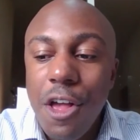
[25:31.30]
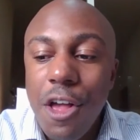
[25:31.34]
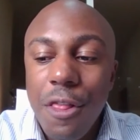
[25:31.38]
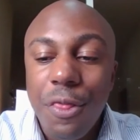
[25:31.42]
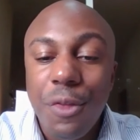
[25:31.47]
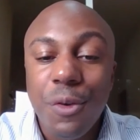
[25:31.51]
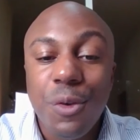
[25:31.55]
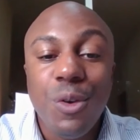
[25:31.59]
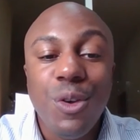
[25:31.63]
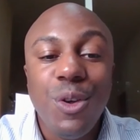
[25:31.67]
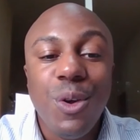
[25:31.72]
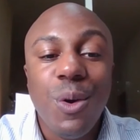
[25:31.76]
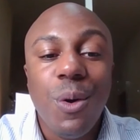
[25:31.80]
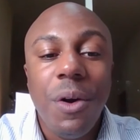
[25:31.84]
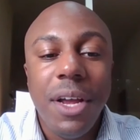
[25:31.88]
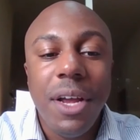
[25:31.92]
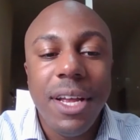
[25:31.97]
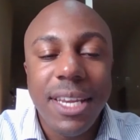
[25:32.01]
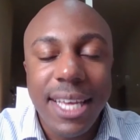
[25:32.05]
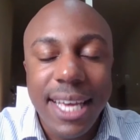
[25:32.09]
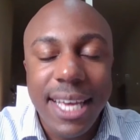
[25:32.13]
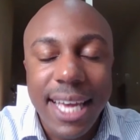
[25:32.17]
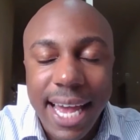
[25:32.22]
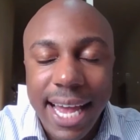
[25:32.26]
through your
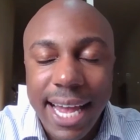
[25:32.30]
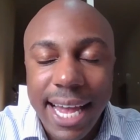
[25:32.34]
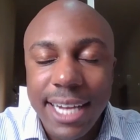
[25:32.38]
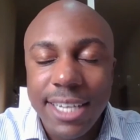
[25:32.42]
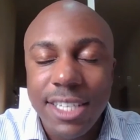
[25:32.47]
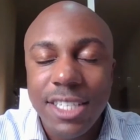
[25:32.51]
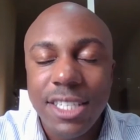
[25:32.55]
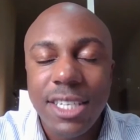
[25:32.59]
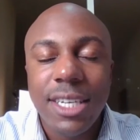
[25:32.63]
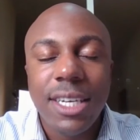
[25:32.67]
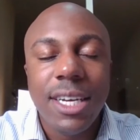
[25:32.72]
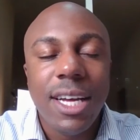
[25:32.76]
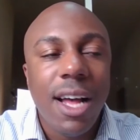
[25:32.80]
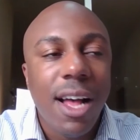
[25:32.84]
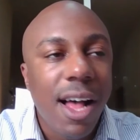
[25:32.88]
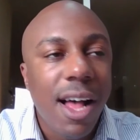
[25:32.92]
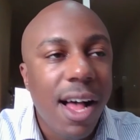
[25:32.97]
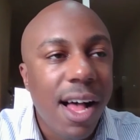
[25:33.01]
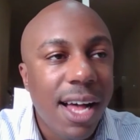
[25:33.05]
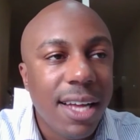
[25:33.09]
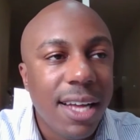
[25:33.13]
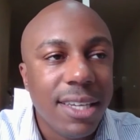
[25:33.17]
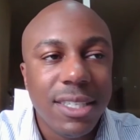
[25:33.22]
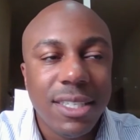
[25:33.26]
engaging,
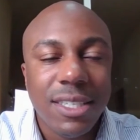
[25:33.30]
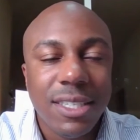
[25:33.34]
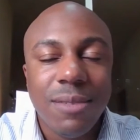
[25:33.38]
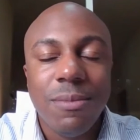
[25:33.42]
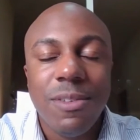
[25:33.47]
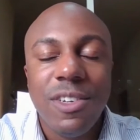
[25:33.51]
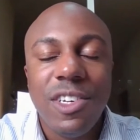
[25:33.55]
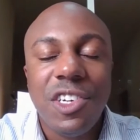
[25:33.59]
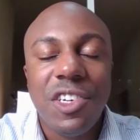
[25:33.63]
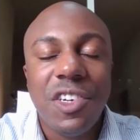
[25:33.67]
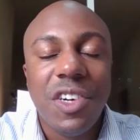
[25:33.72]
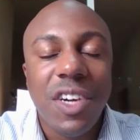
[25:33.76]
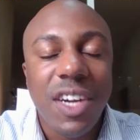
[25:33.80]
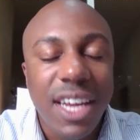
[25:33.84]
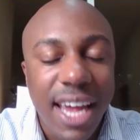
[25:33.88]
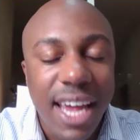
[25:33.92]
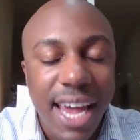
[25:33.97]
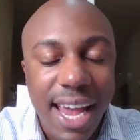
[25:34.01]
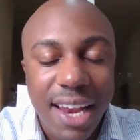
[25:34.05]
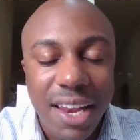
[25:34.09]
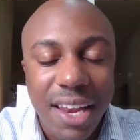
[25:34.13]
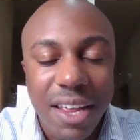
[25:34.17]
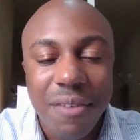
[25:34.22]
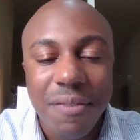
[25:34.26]
awesome,
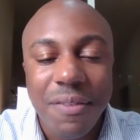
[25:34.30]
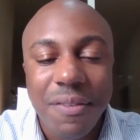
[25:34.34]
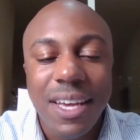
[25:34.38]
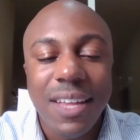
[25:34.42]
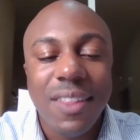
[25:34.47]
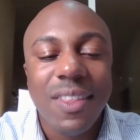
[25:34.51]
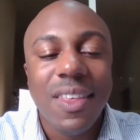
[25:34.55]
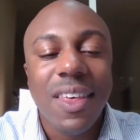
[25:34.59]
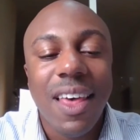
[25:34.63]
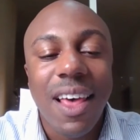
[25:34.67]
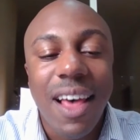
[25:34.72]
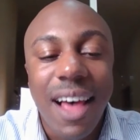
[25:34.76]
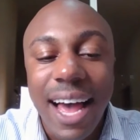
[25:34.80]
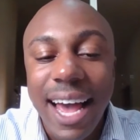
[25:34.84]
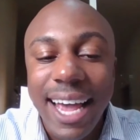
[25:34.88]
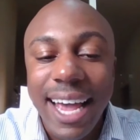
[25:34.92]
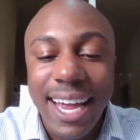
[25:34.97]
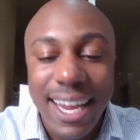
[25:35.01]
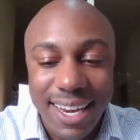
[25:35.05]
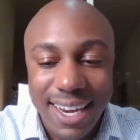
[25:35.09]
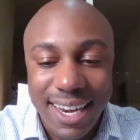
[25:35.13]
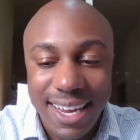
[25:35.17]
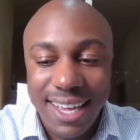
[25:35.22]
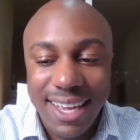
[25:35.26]
creative,
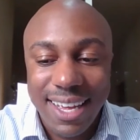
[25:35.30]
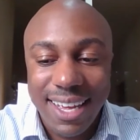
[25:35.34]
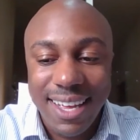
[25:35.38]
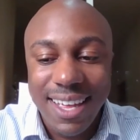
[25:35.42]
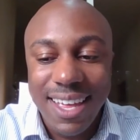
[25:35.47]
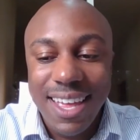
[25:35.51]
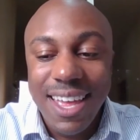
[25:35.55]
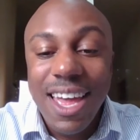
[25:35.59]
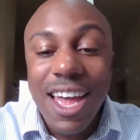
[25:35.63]
enlightening